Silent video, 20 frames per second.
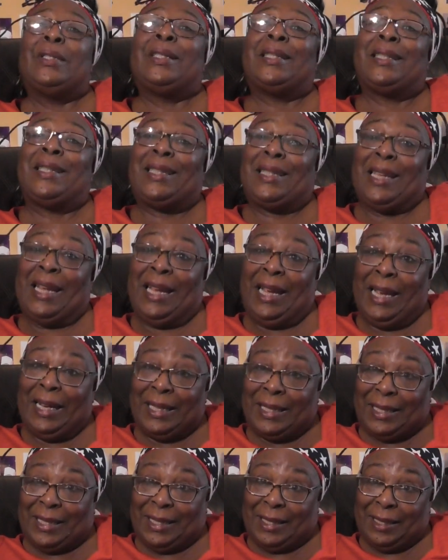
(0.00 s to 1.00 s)

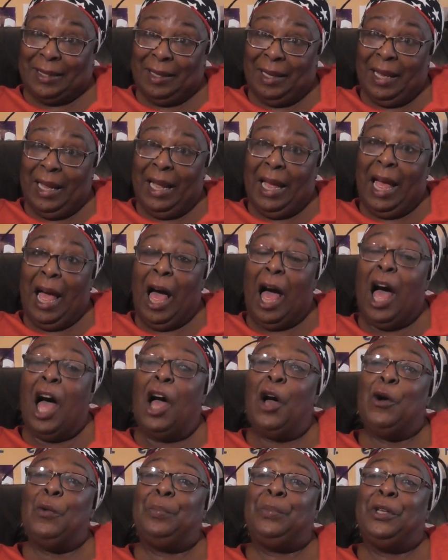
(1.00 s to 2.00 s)
six. I
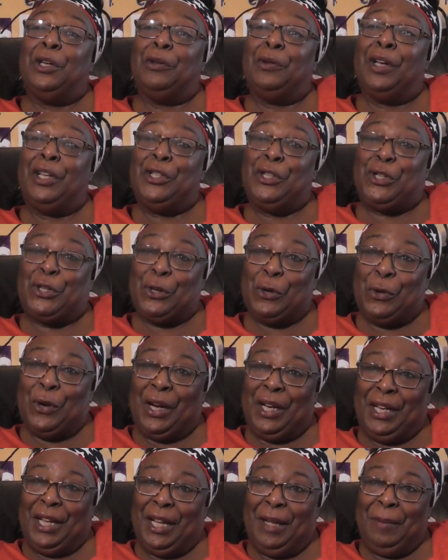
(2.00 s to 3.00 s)
hope you
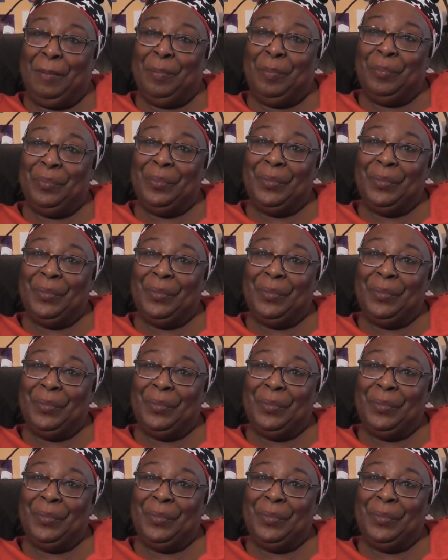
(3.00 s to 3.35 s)
enjoyed it.